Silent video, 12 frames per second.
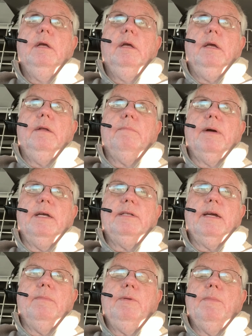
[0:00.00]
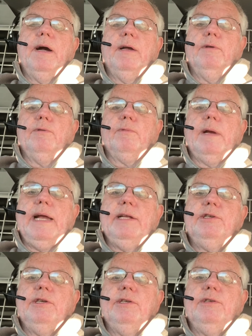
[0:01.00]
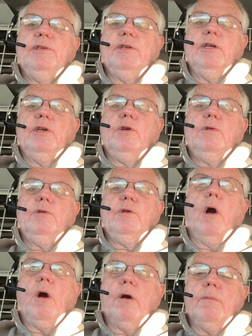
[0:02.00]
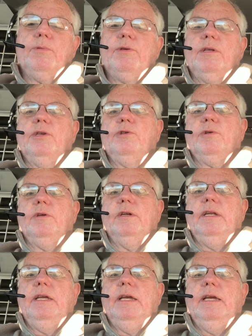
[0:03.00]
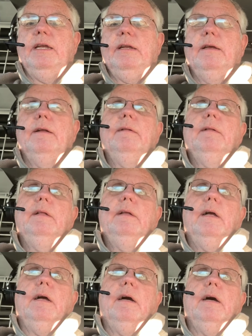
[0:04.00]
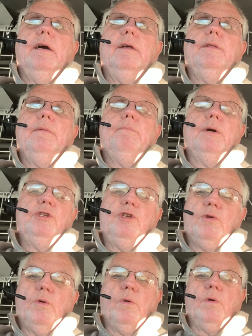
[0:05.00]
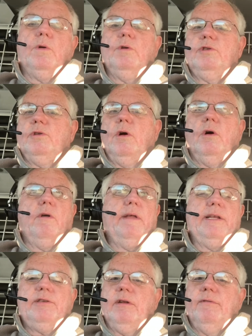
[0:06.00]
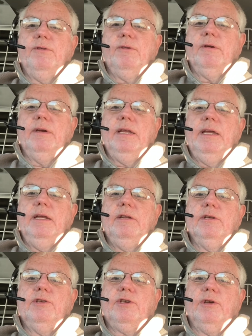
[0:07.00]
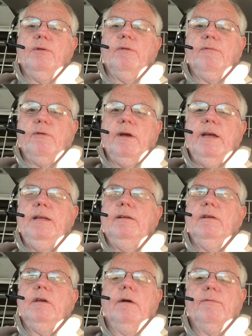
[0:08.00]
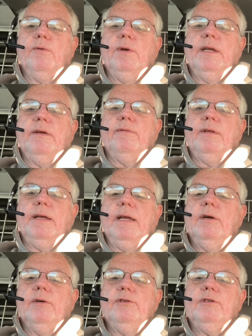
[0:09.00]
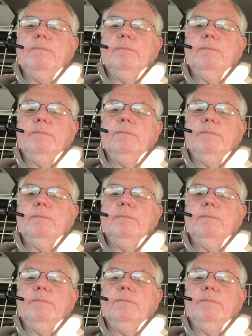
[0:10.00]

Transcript: and by the time you buy all the ratchets, the tarps that you're going to need, the bungee cords and all that stuff you're going to need to secure the freight and cover it and everything else,